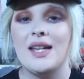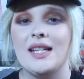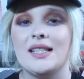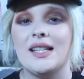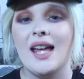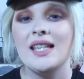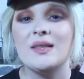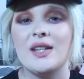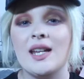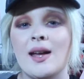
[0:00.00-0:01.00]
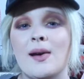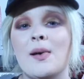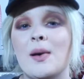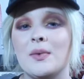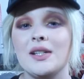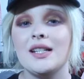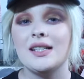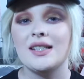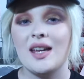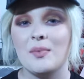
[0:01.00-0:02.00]
and in today's video I wanted
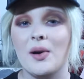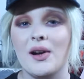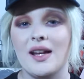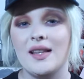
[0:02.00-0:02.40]
to take part